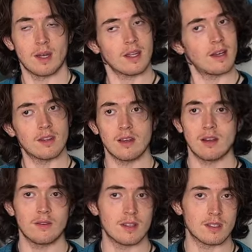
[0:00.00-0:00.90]
I kind of thought
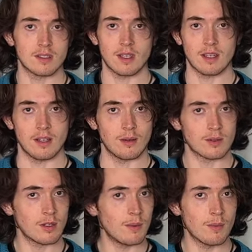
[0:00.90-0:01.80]
of this as like, you know, it's
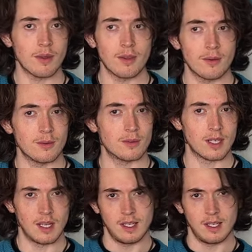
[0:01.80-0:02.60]
going to be one of those